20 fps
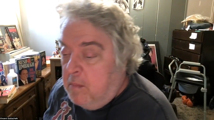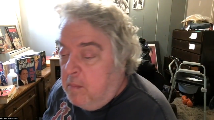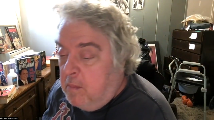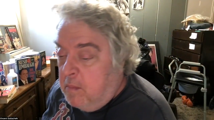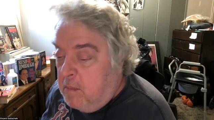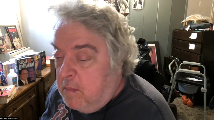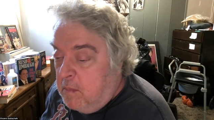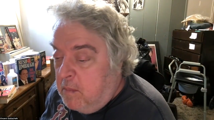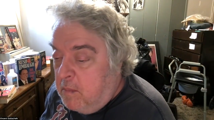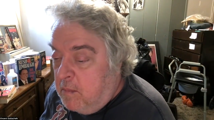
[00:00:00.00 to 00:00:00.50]

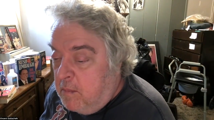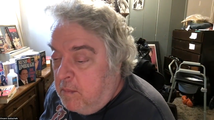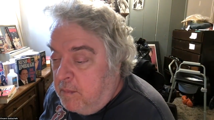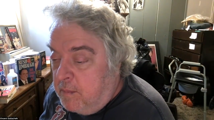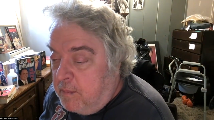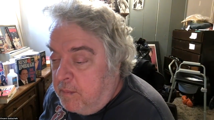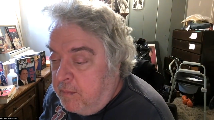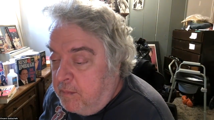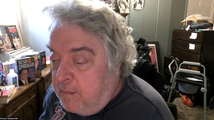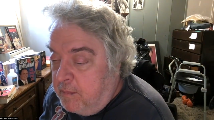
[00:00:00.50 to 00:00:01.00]

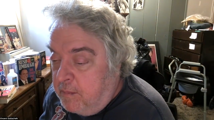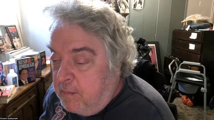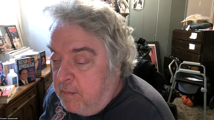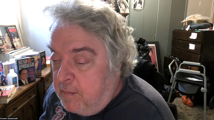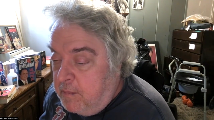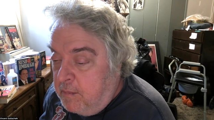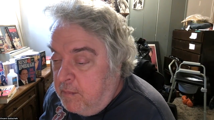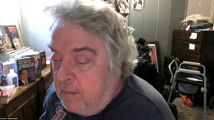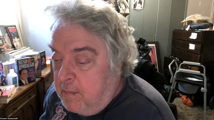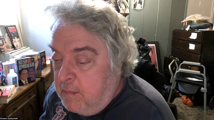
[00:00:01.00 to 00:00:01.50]

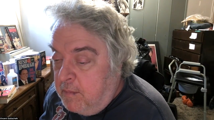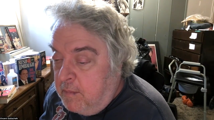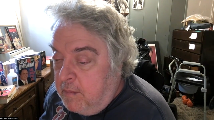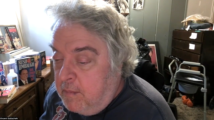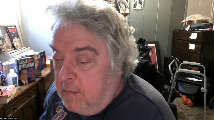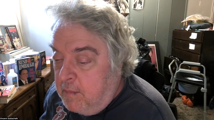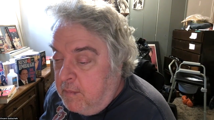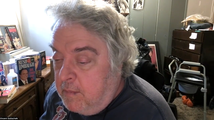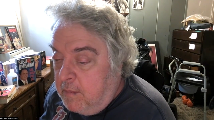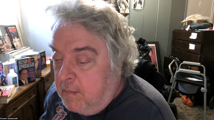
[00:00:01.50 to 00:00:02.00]

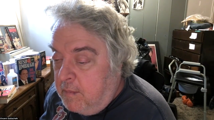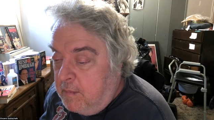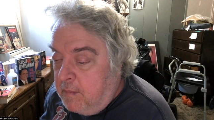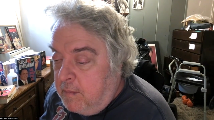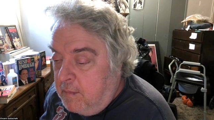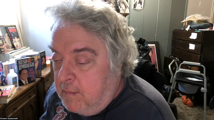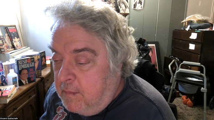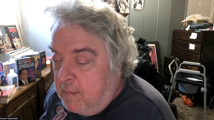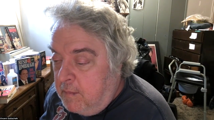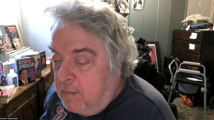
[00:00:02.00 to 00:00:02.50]

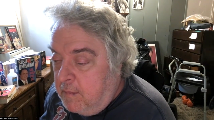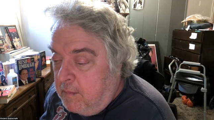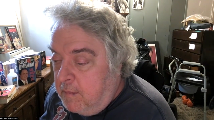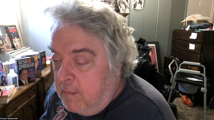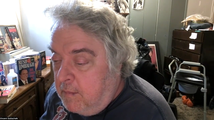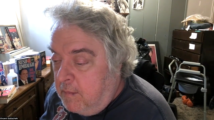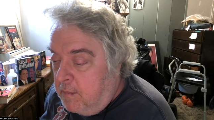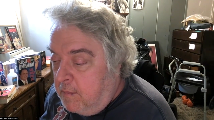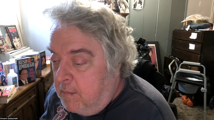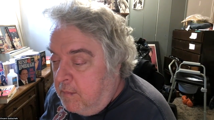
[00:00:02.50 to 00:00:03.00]

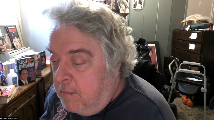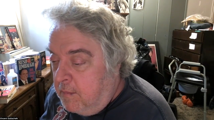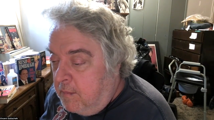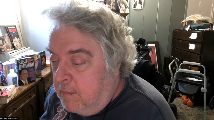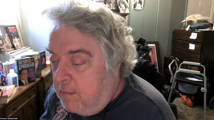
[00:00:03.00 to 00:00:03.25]
Nobody speaks.